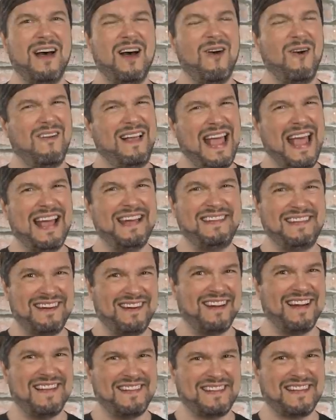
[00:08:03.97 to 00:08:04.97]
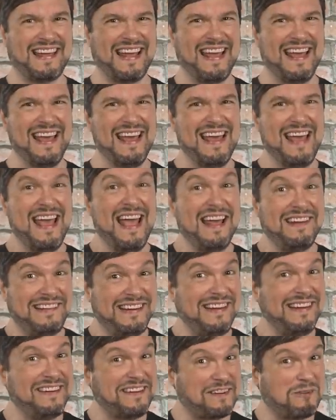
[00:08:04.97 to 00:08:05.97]
Okay, seriously, is
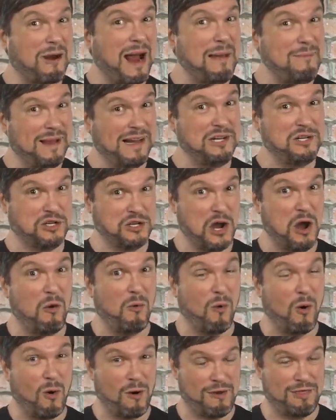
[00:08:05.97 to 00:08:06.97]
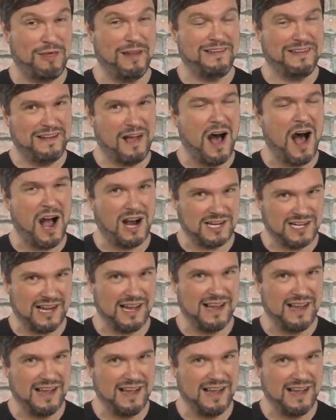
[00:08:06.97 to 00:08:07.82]
she describing Joe or the dog?